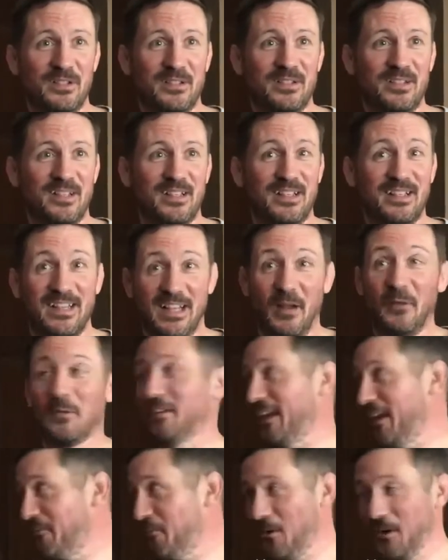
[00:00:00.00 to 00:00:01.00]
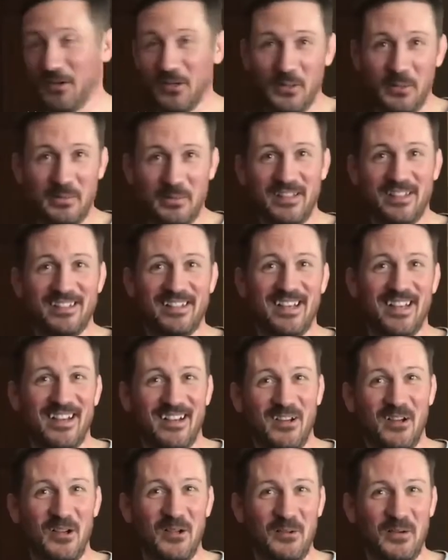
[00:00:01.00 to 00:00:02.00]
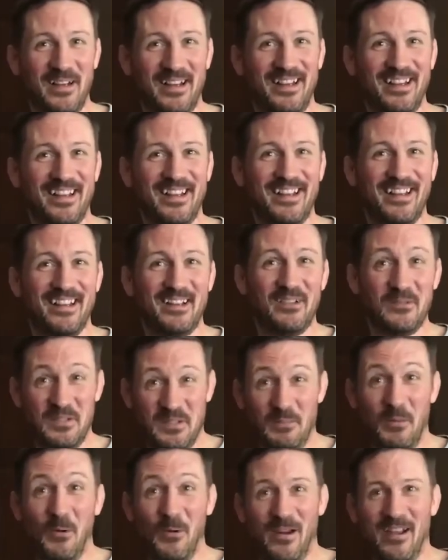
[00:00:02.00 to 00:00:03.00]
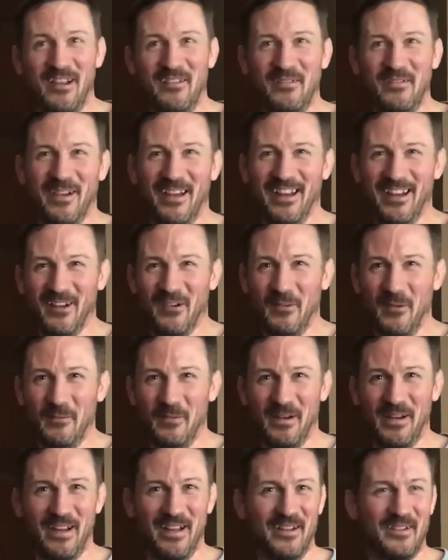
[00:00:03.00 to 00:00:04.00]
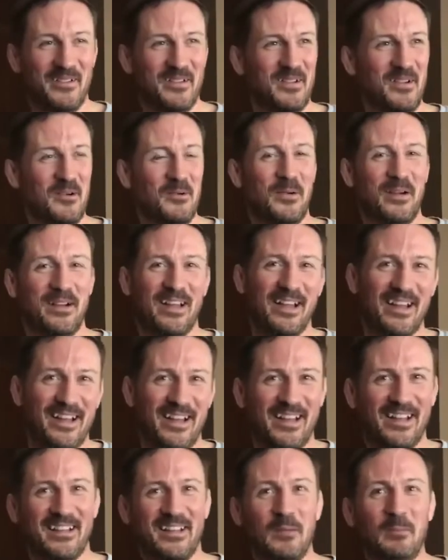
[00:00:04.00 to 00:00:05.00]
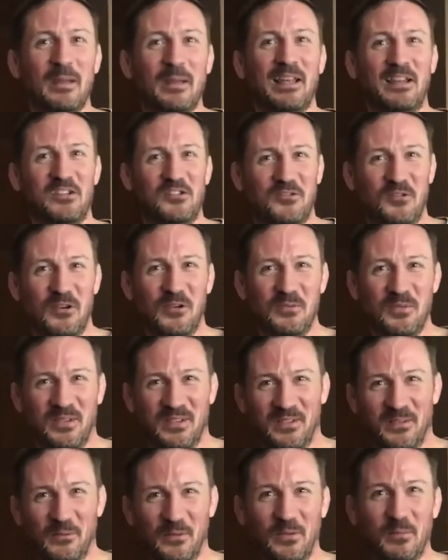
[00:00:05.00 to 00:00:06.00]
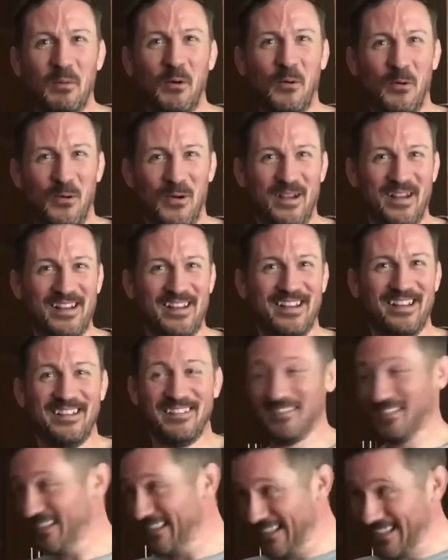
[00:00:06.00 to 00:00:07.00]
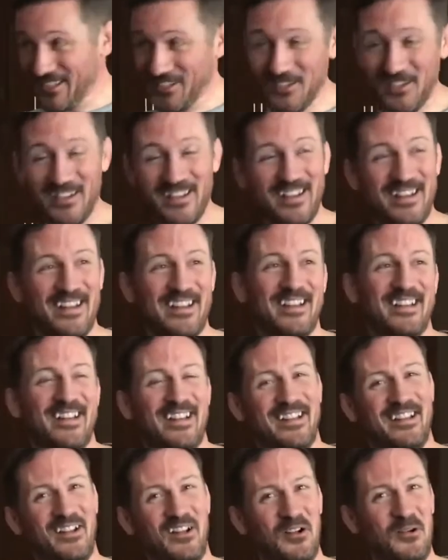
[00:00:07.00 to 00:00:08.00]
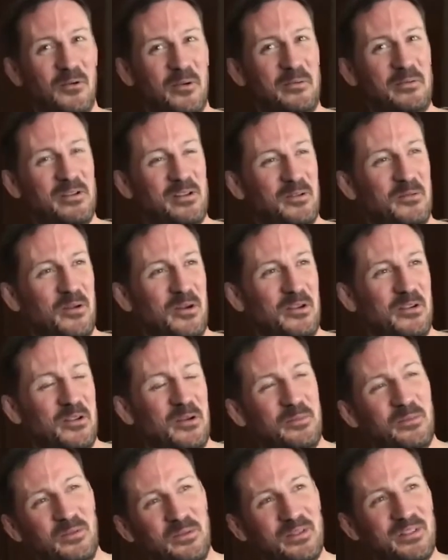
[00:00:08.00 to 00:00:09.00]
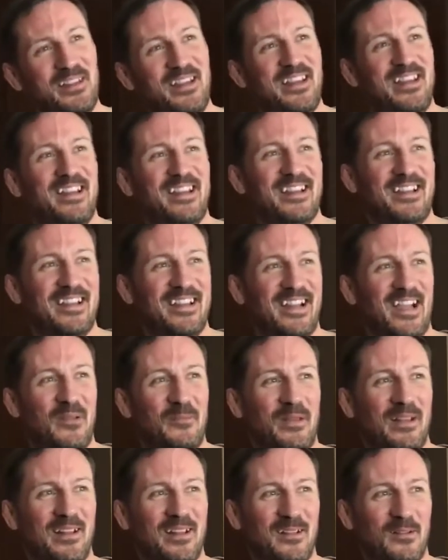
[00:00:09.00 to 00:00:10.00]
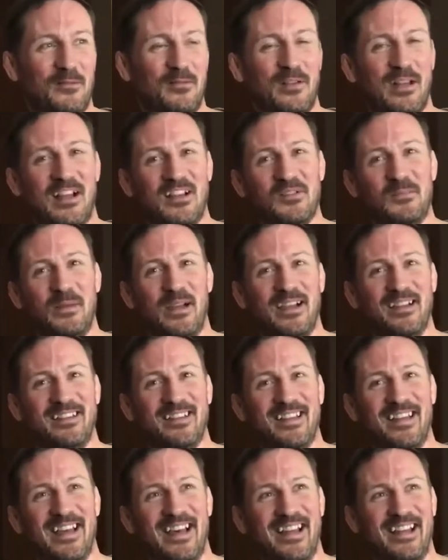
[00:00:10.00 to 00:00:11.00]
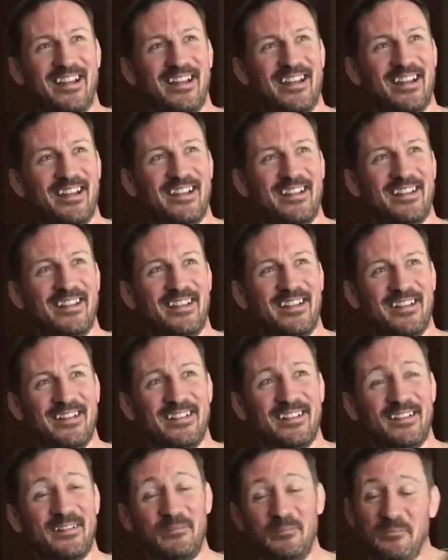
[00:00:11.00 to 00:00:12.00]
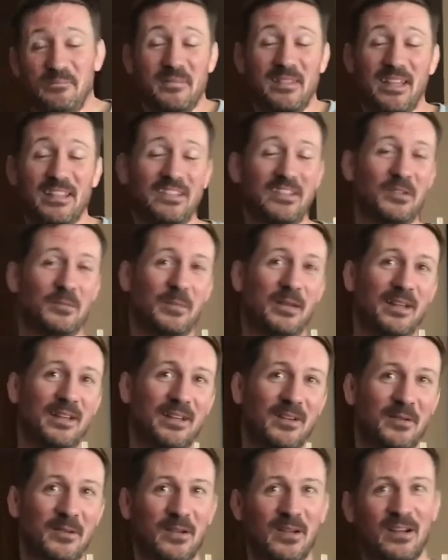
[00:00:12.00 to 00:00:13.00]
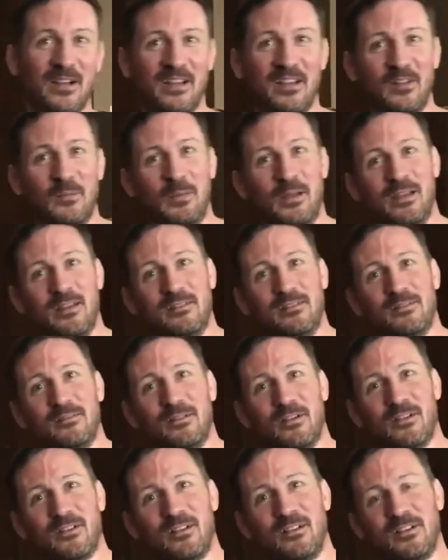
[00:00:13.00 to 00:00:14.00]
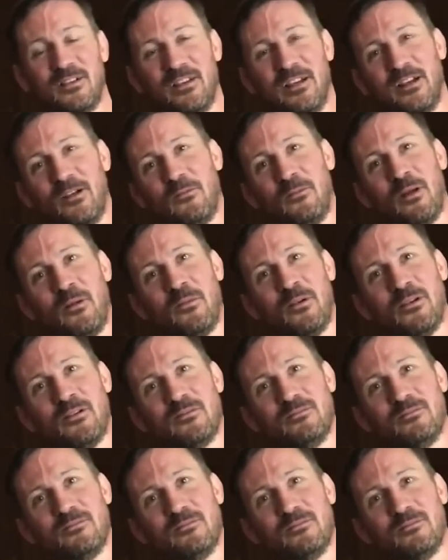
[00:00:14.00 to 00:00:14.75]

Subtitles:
And like I was saying, walking up this hallway, it was the Poirier fight, I remember it now, where that the Billy Strut was born. It was literally in the hallway we just walked up. It gave me a little flashback to that, and that's just being who the guy he's been for as long as I can remember.